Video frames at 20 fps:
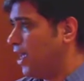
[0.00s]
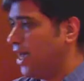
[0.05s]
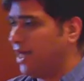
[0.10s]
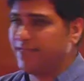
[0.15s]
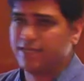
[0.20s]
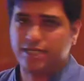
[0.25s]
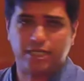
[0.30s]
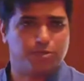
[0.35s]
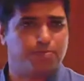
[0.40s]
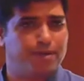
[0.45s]

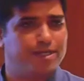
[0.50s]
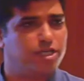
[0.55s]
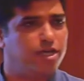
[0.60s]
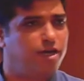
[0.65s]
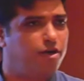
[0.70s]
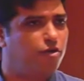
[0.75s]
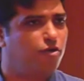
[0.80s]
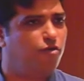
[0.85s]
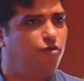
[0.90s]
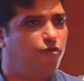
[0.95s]
and this is
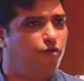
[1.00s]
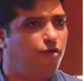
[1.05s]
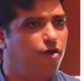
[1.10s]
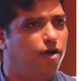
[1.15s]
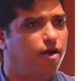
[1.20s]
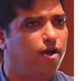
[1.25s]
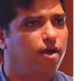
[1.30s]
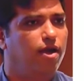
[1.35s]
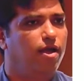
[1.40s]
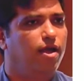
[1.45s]
especially true
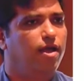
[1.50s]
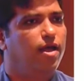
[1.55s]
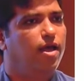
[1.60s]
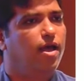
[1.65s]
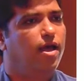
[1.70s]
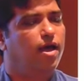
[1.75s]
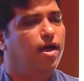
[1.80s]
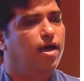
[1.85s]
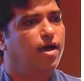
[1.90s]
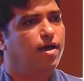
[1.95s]
for
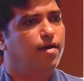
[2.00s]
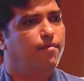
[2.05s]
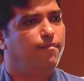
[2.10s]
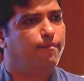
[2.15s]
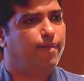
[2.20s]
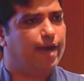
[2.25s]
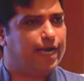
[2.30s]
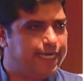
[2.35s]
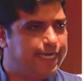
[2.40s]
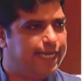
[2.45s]
uh,
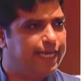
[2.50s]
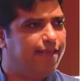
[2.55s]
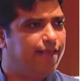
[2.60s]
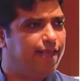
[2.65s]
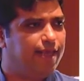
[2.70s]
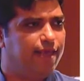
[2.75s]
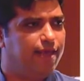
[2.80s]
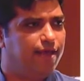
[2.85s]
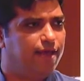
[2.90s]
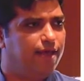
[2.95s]
multi,